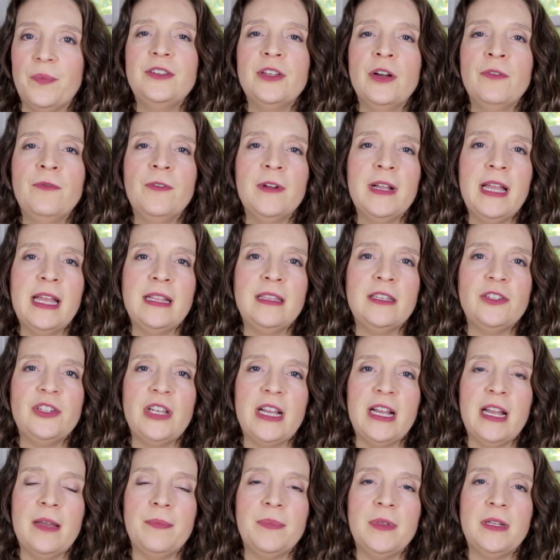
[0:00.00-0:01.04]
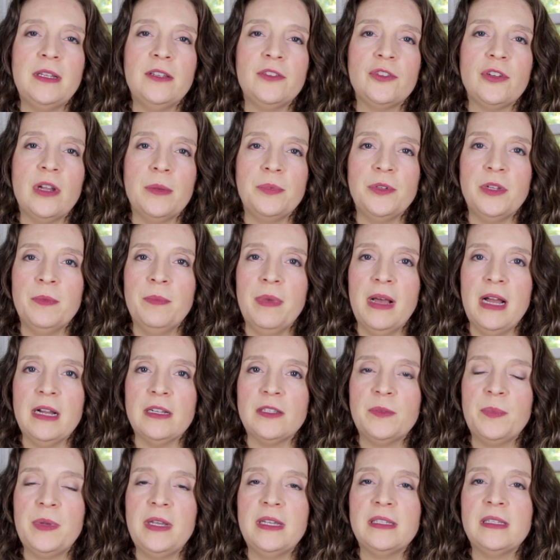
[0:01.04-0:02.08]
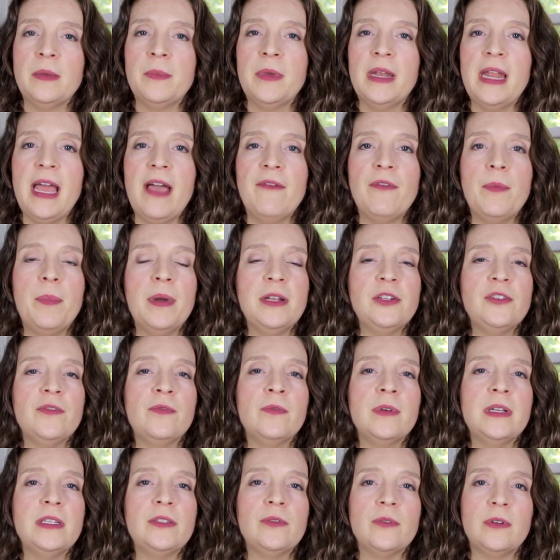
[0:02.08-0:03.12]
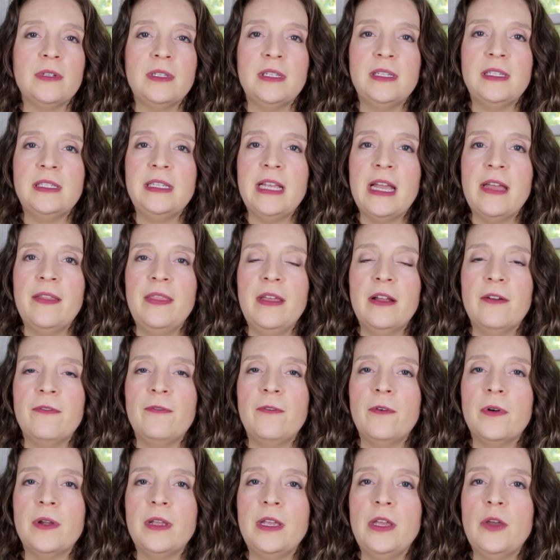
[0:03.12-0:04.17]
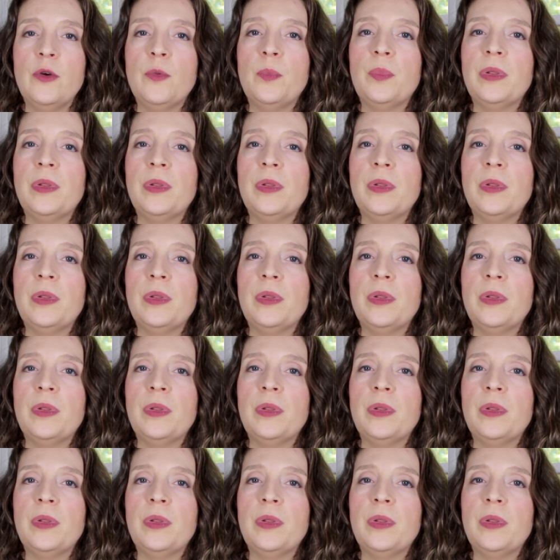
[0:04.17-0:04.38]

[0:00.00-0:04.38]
Don't forget to check out the description box because I'm gonna have a bunch of resources down there for you,